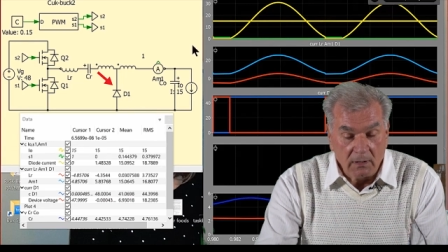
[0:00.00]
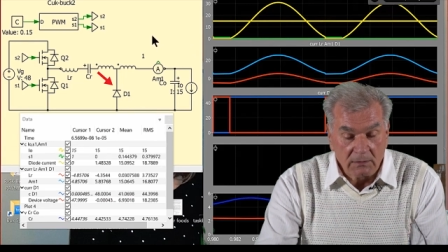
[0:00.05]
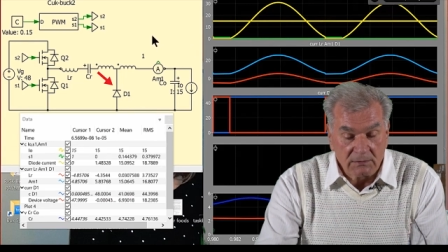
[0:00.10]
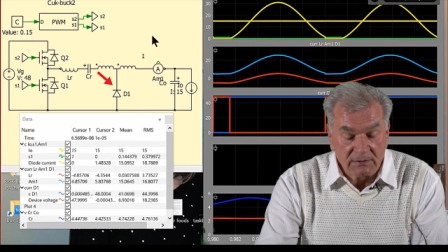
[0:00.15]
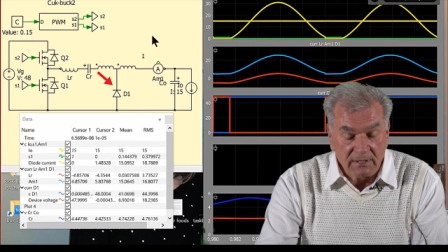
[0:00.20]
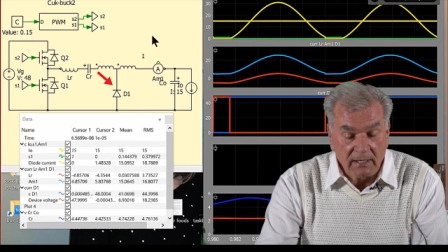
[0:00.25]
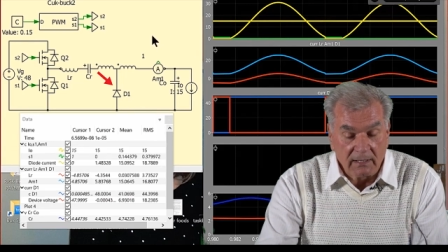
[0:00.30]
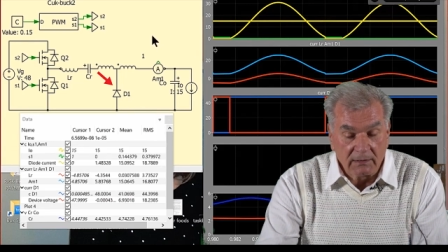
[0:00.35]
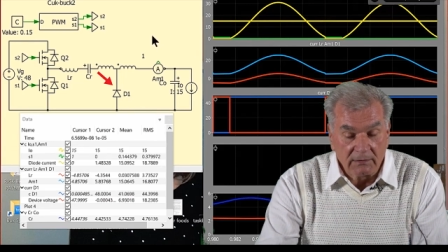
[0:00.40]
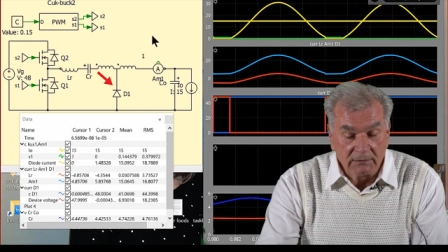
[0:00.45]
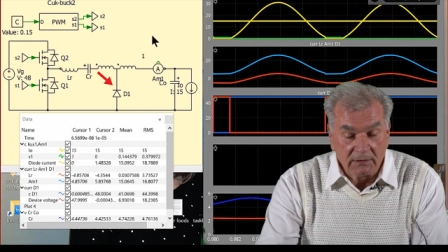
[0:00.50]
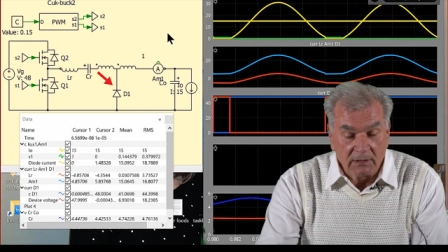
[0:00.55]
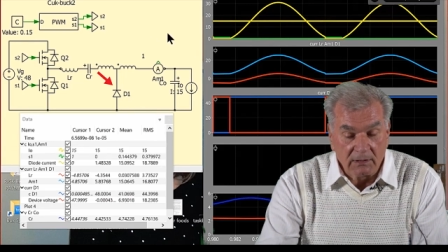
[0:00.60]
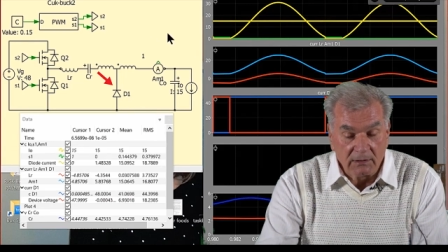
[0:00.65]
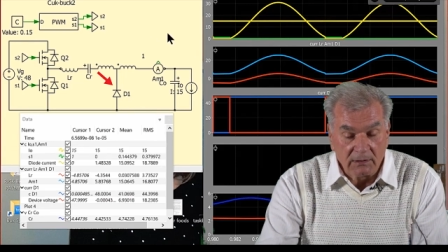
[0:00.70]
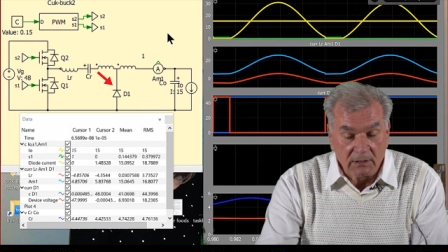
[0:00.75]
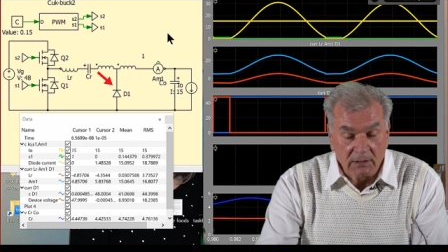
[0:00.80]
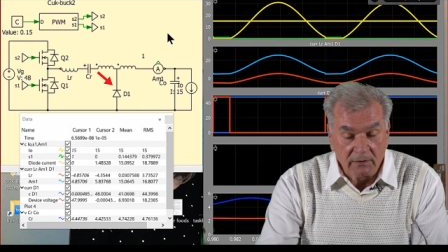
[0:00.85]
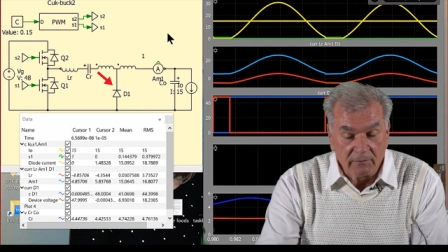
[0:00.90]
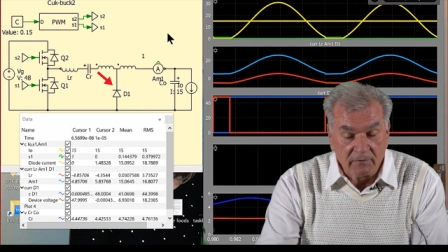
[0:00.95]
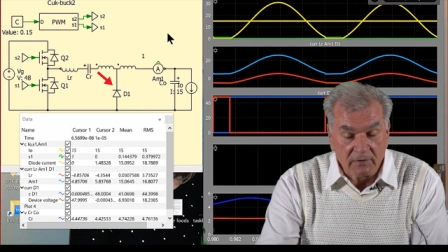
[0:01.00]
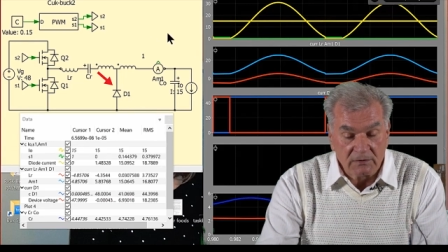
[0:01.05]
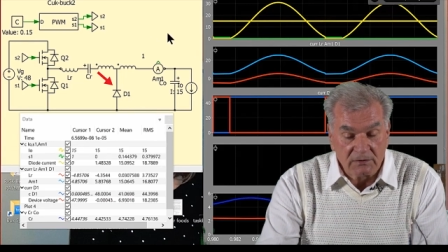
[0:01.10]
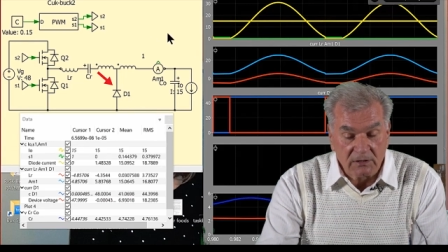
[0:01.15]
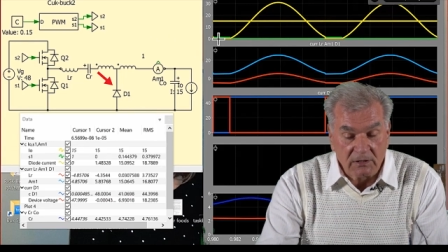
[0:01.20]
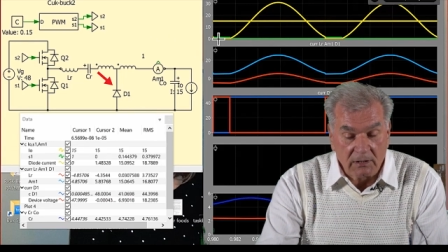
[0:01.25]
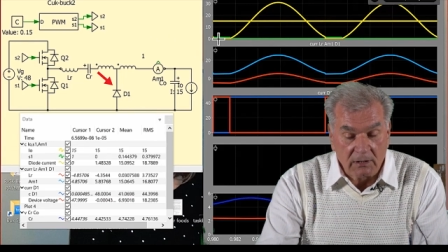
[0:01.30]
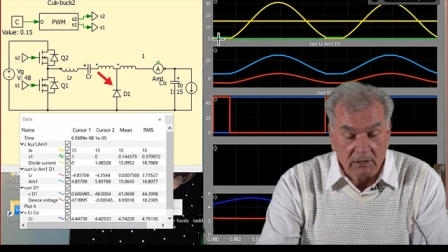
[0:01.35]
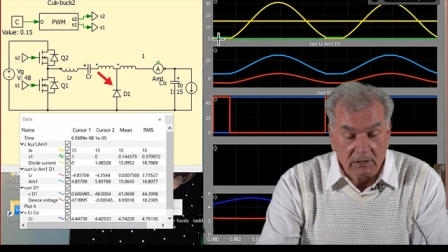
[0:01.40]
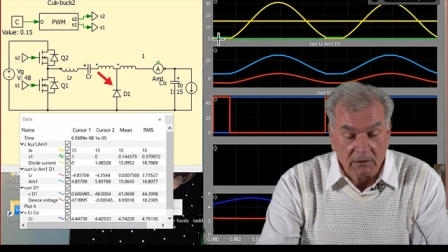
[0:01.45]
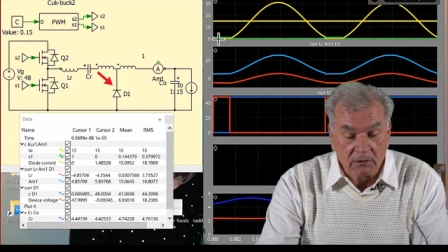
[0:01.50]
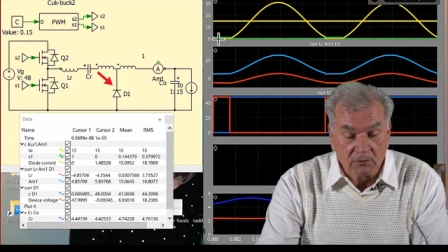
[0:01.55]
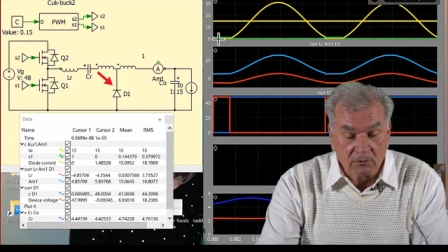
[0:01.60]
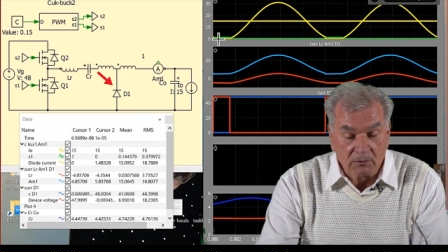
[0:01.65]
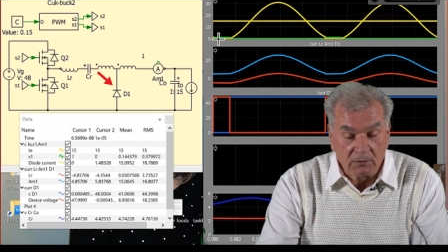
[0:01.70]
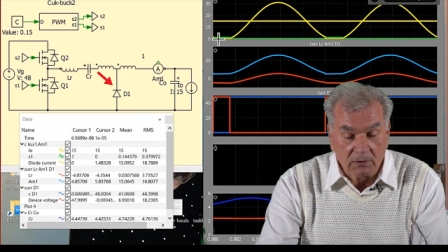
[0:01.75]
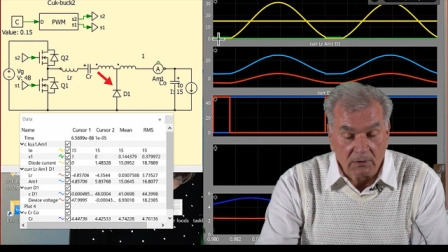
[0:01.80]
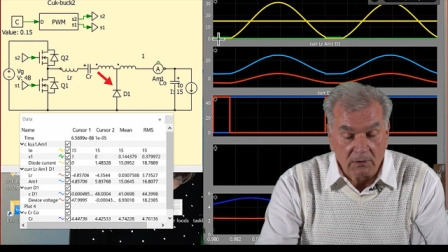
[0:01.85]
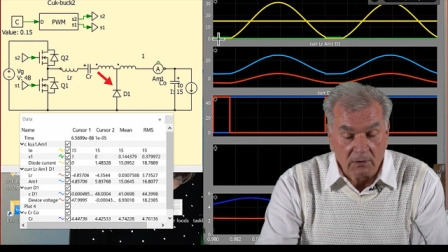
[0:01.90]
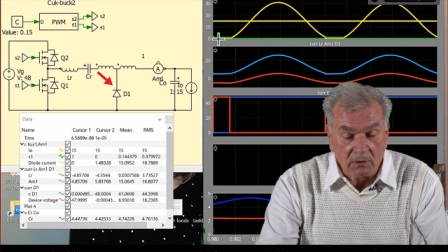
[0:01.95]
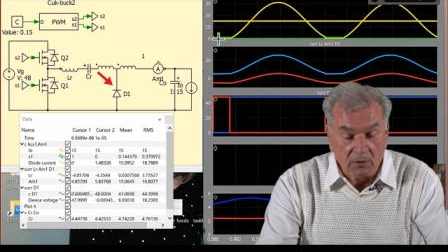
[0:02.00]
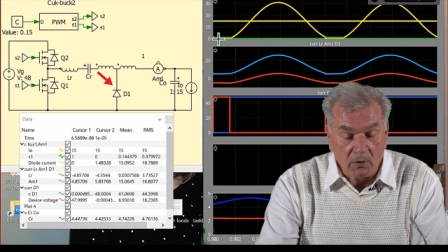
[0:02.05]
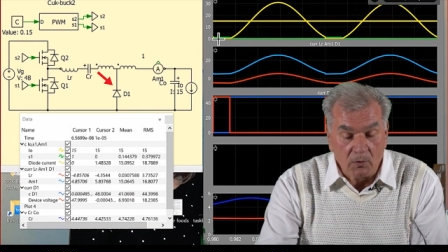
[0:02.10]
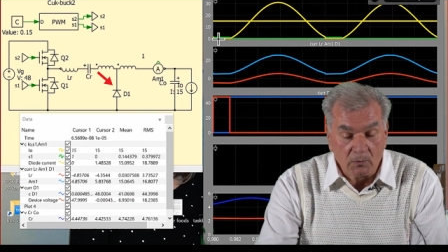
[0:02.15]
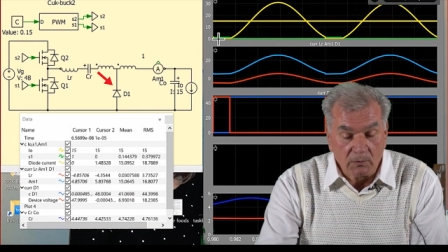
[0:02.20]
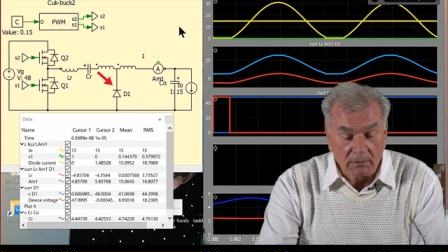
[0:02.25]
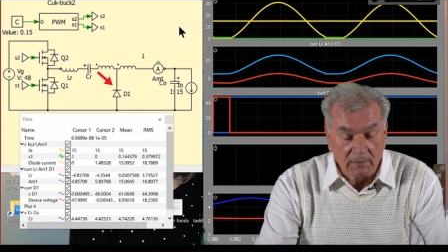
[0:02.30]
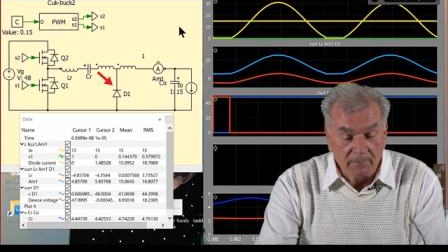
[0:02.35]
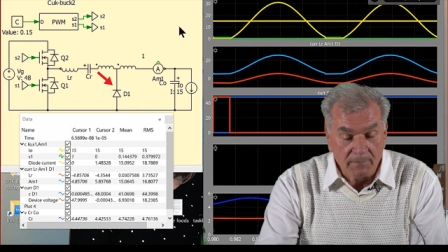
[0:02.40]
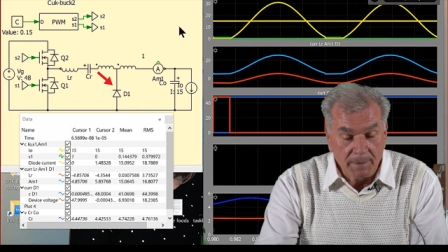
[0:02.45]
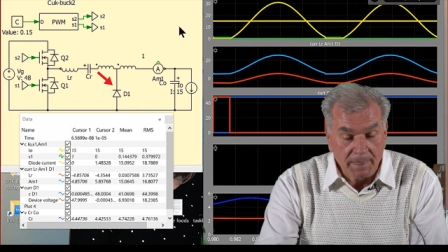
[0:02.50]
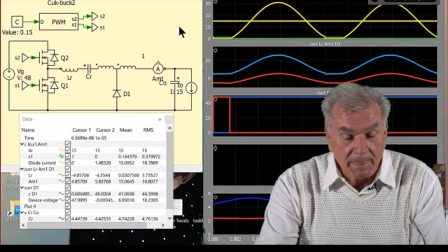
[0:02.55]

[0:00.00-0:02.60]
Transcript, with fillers: secondary delivers current to the load.